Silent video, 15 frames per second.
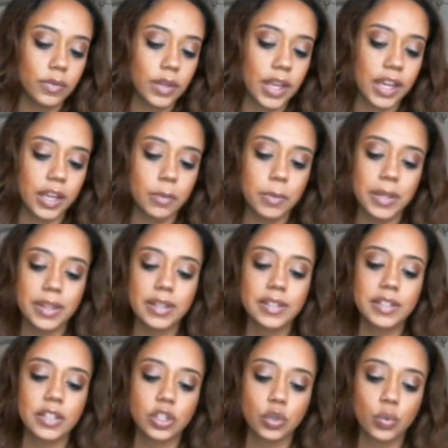it could be this
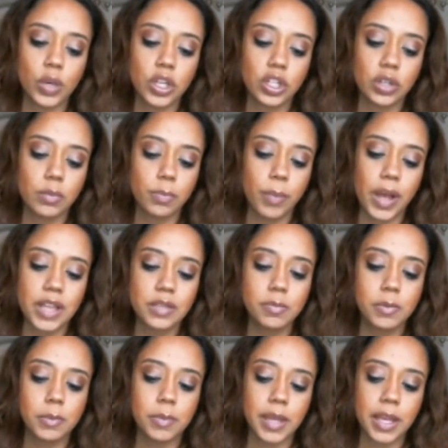situation
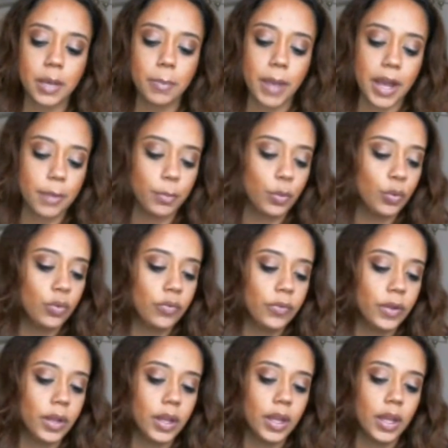possibly being a bad move,
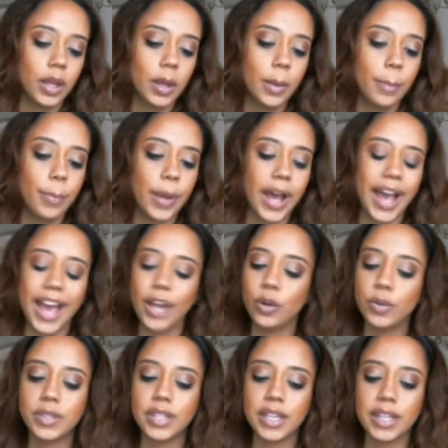but I
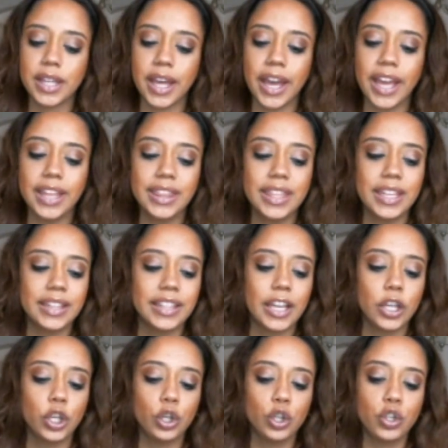don't see that. I think
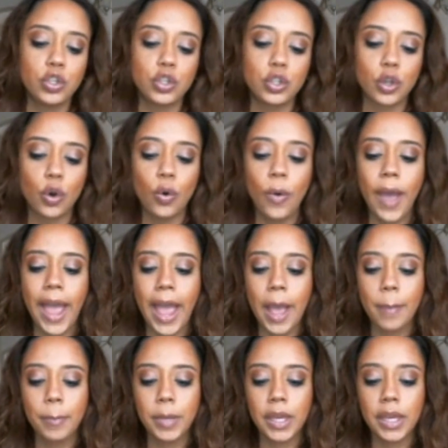that you're so
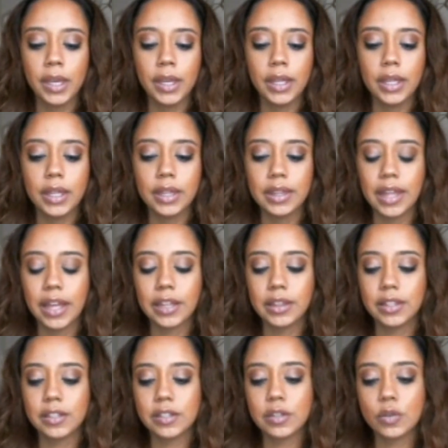happy that
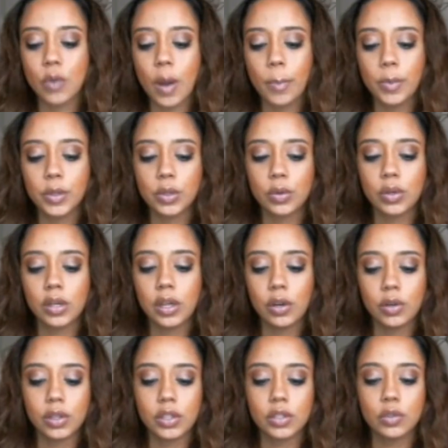this new opportunity
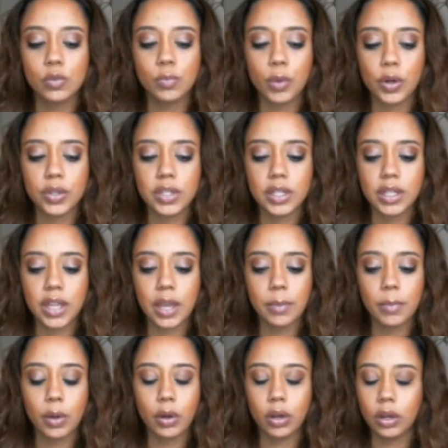or this new person came,
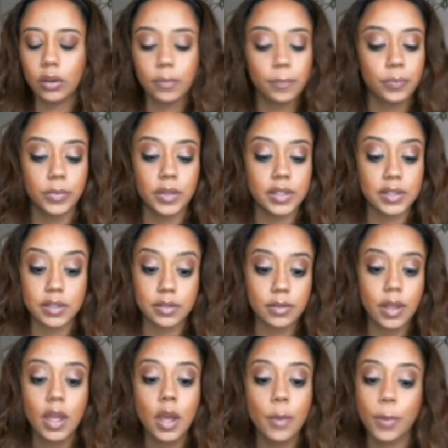or this
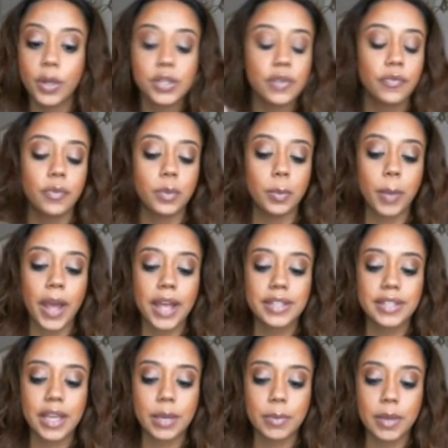person from the past
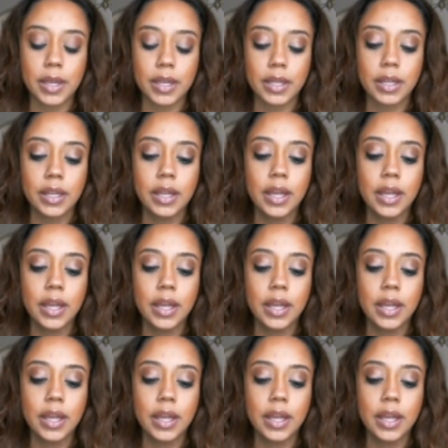came in,